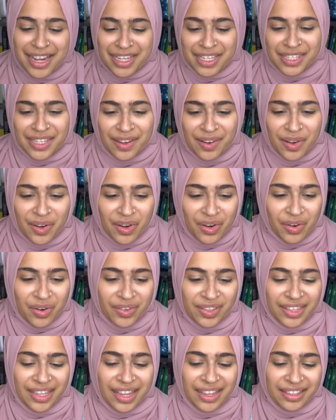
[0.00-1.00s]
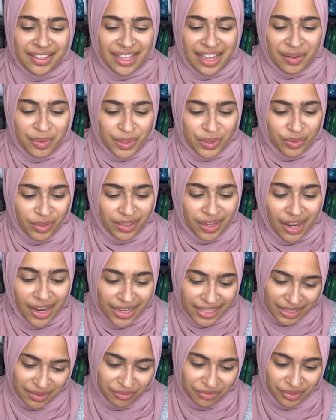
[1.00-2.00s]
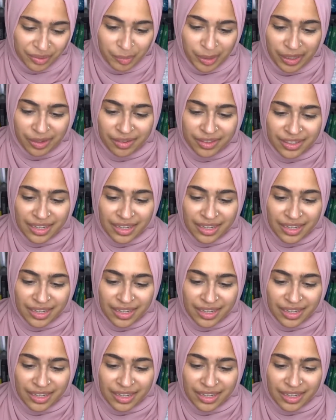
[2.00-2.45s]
So that was really awesome for me.